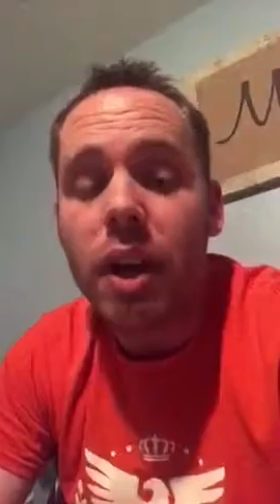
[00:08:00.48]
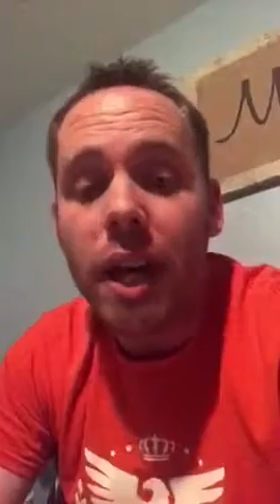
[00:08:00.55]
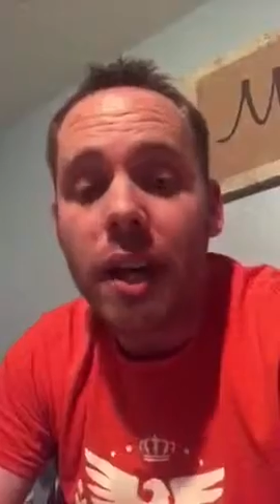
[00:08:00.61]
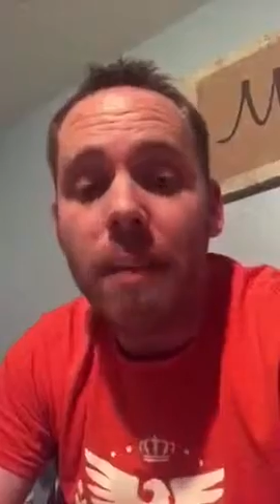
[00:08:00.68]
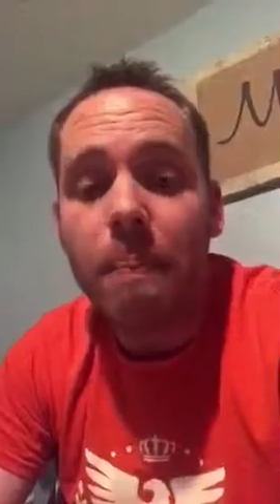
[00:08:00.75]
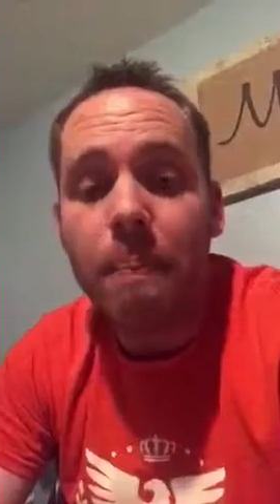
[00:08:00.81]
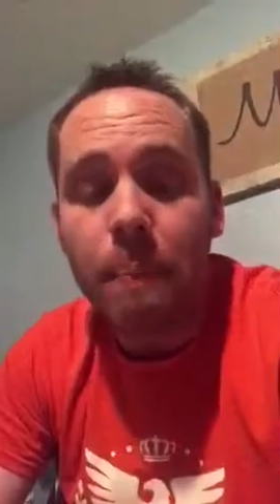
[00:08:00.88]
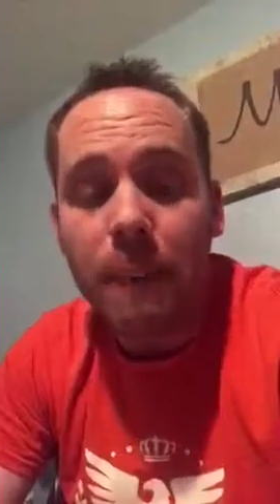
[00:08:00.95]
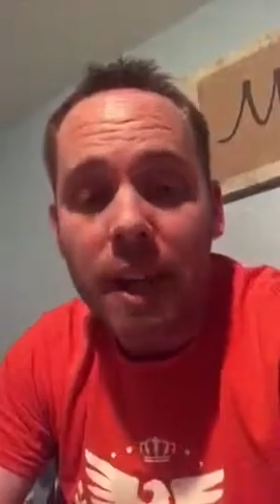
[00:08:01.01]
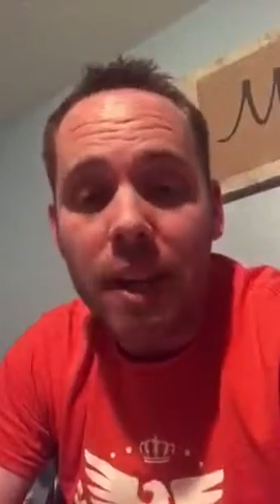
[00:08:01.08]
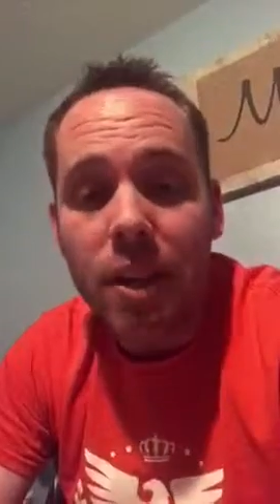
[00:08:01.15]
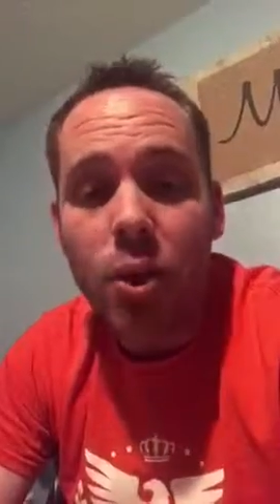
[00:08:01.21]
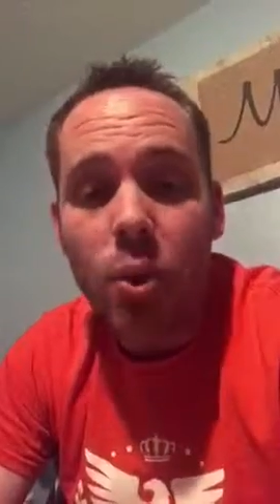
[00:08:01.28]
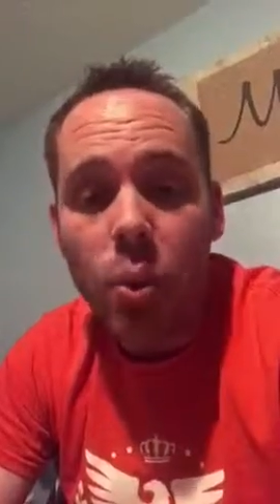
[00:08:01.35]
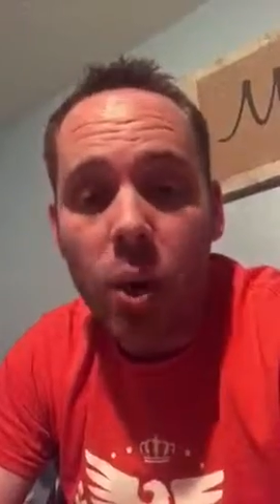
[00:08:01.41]
going to be
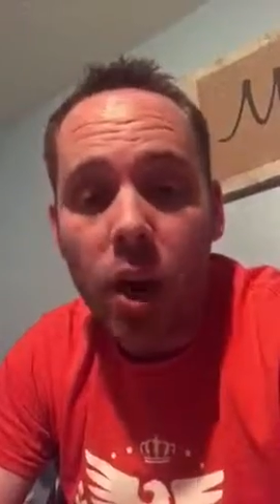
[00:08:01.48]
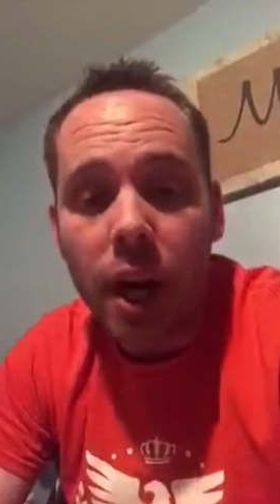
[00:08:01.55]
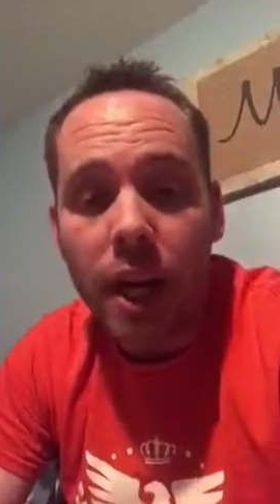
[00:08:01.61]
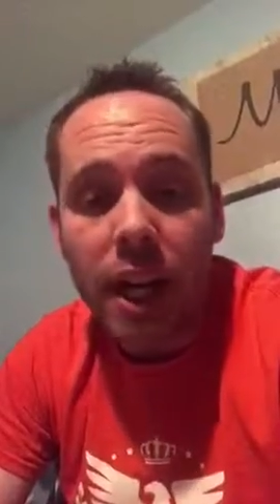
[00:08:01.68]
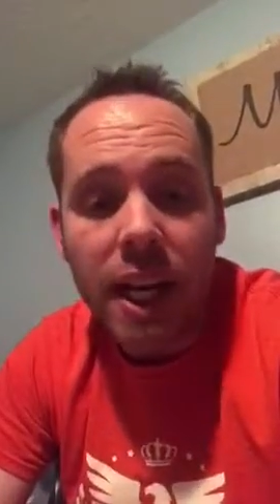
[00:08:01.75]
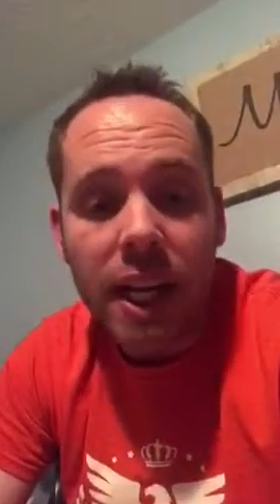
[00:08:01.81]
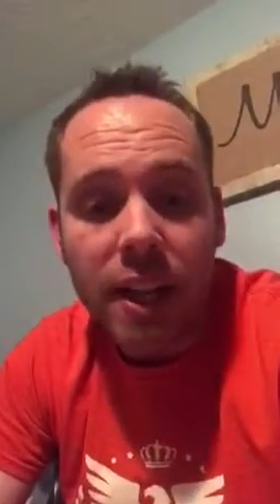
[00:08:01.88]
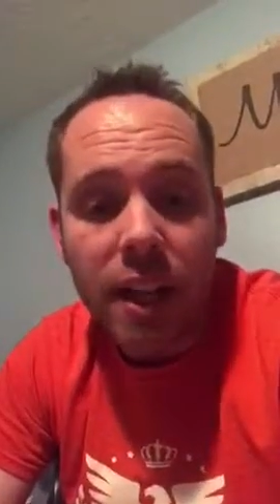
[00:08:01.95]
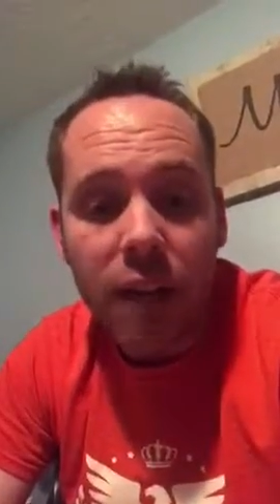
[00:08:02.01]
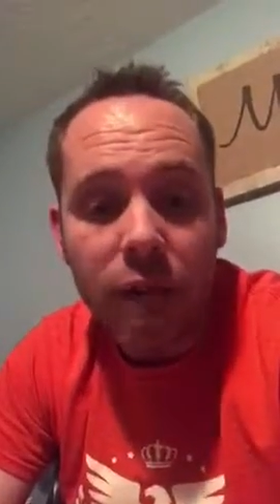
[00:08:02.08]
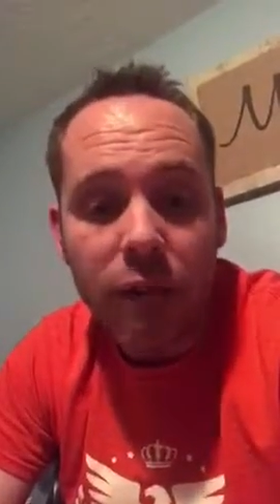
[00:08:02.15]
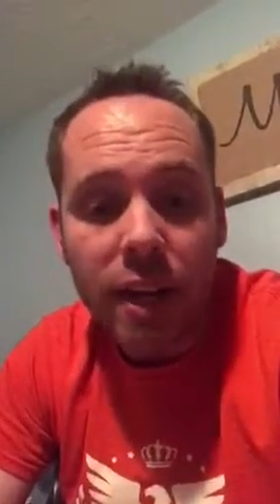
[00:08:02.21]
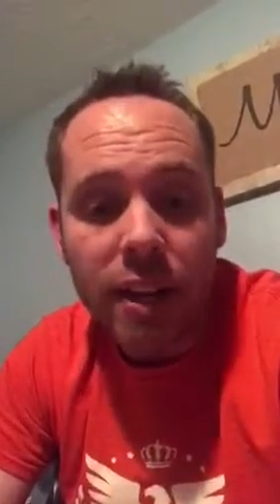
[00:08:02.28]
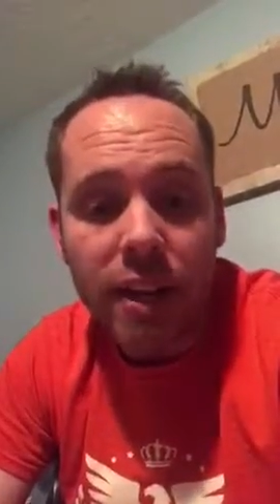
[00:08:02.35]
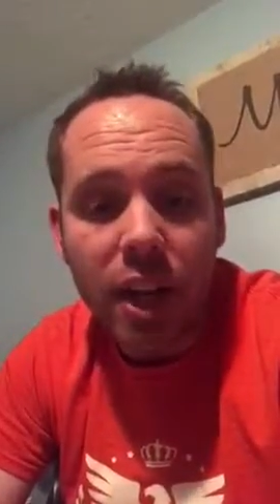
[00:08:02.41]
the one, and I love
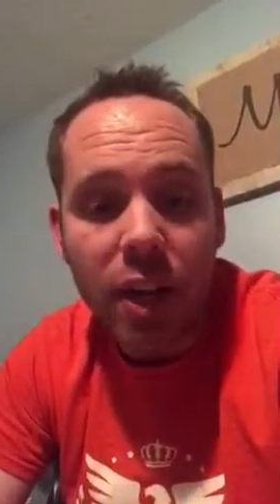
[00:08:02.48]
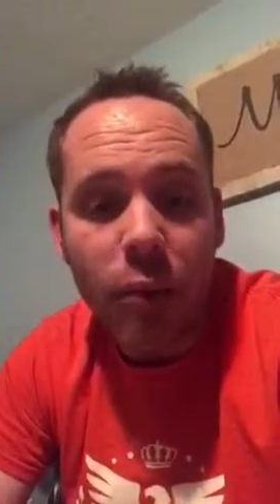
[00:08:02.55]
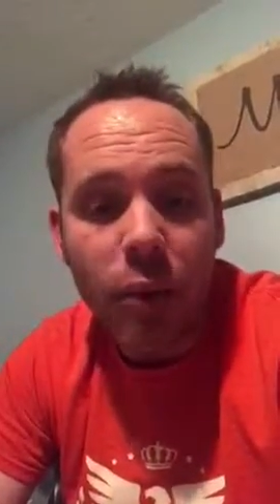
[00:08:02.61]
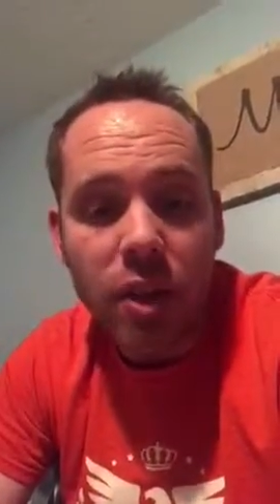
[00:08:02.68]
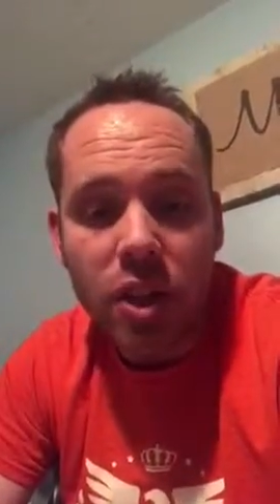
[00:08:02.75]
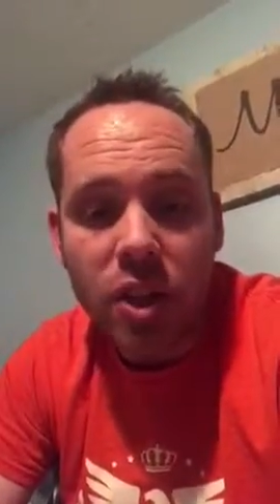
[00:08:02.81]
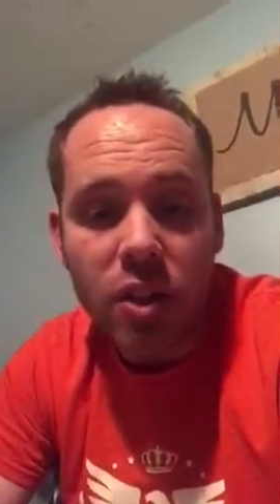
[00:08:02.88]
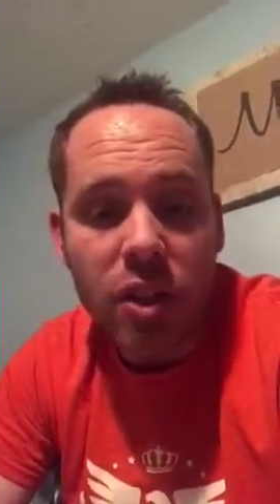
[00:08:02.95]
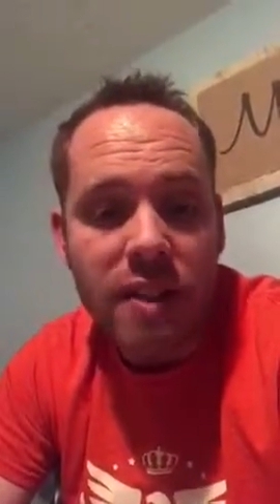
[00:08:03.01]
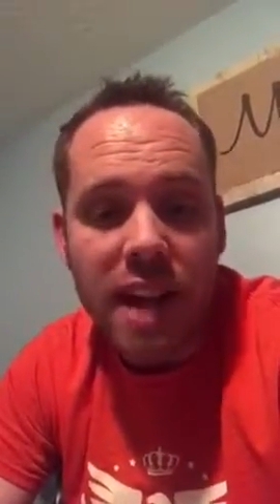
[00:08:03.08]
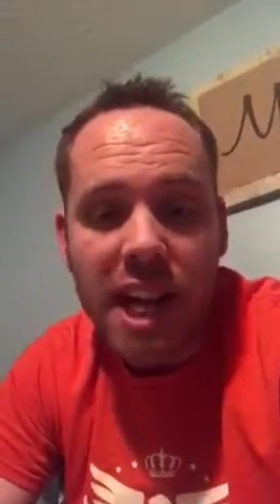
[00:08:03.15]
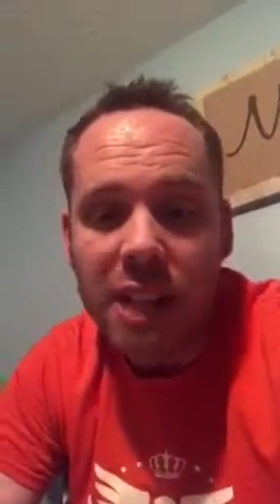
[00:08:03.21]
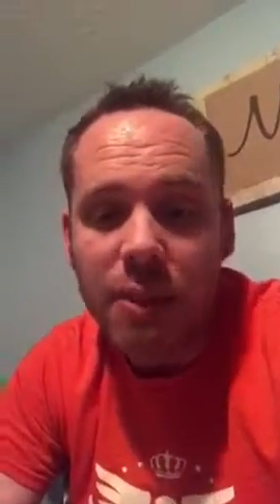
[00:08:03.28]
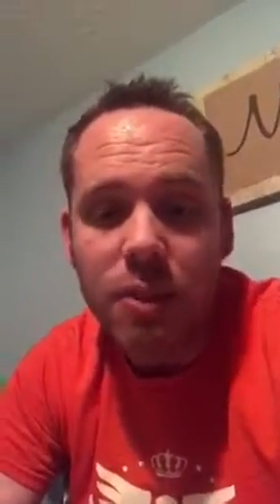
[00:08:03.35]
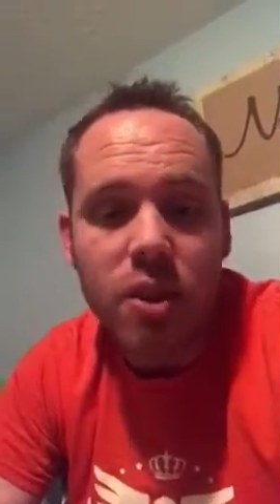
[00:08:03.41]
right there, what
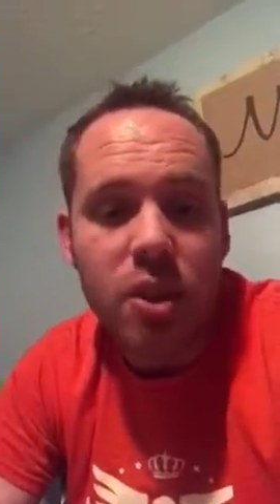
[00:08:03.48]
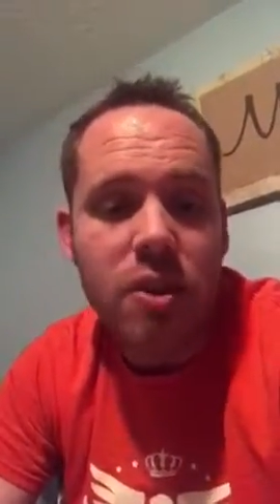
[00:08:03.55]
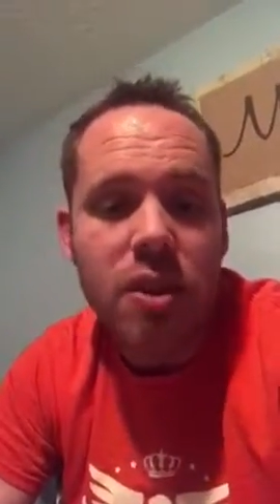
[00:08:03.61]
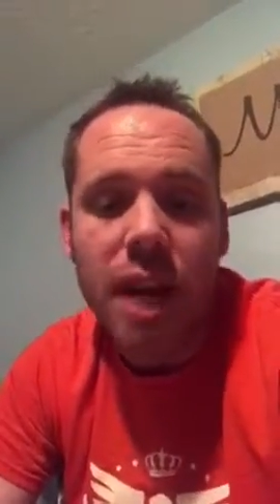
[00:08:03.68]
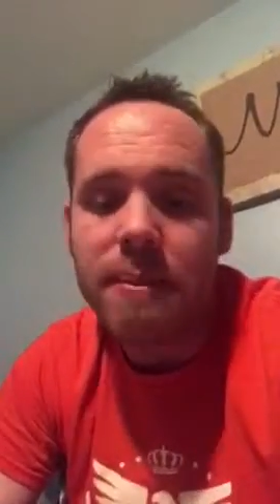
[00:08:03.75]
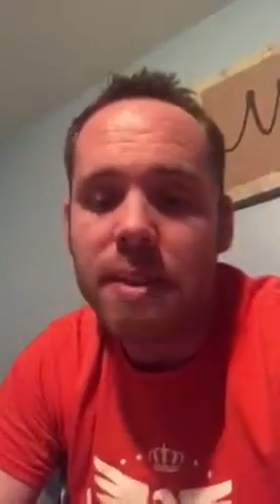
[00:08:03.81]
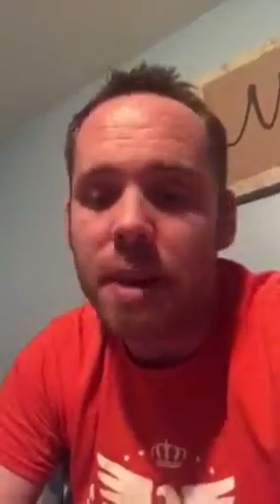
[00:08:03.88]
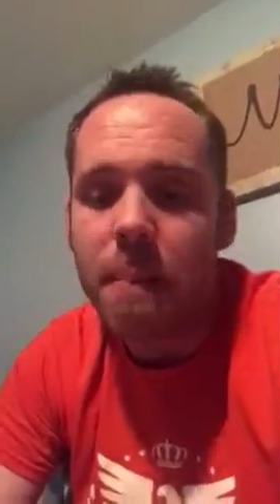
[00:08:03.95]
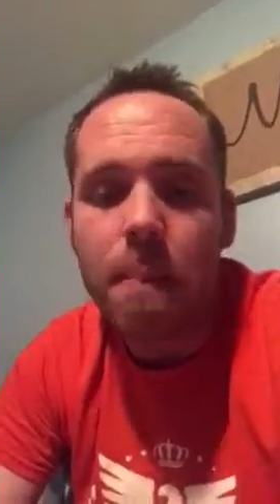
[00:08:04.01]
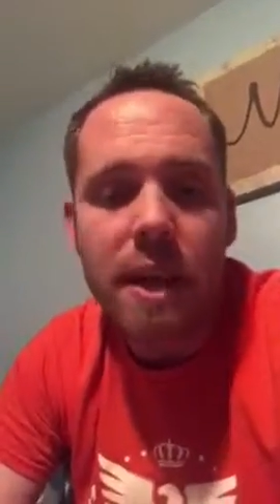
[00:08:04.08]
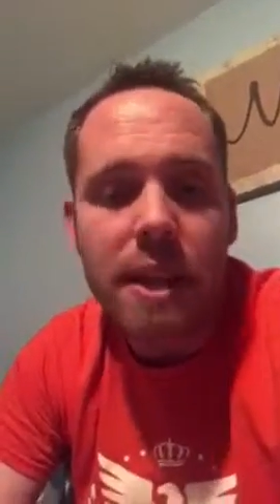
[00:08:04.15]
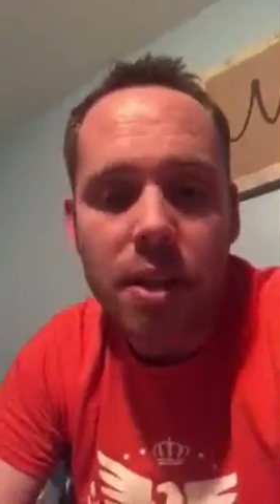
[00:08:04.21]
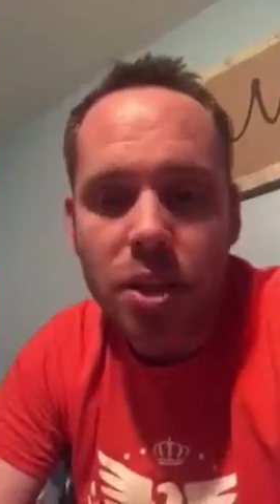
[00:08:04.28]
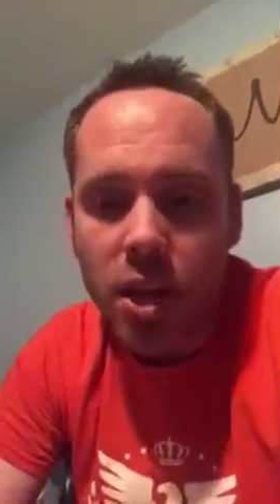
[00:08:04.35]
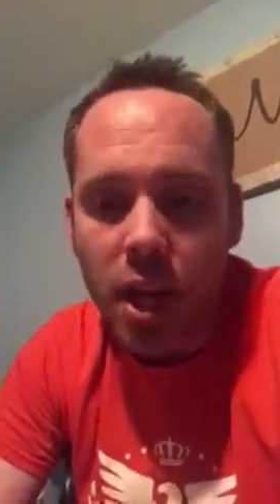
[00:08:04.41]
was just typed in,
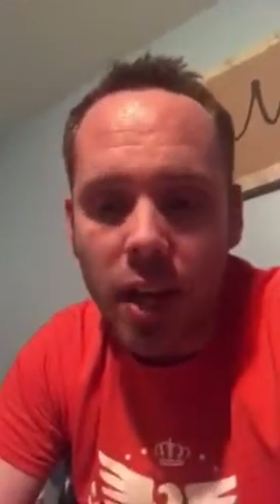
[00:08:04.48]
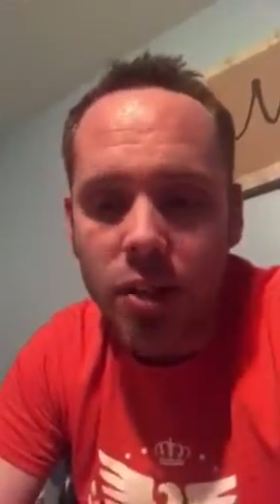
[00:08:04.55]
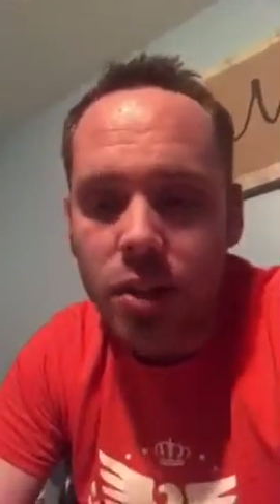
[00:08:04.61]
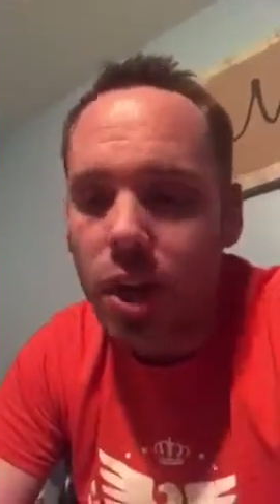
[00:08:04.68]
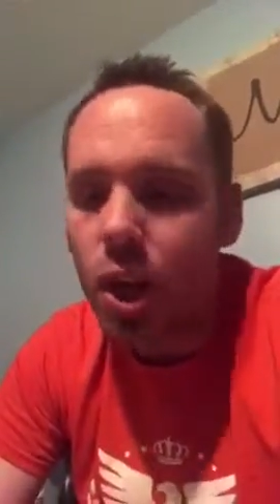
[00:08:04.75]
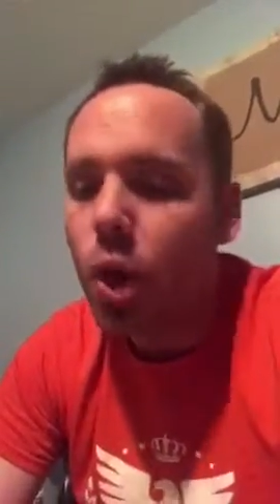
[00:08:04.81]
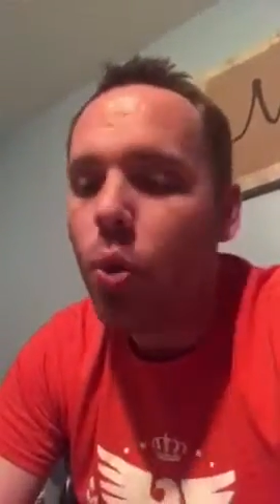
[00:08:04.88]
be the change.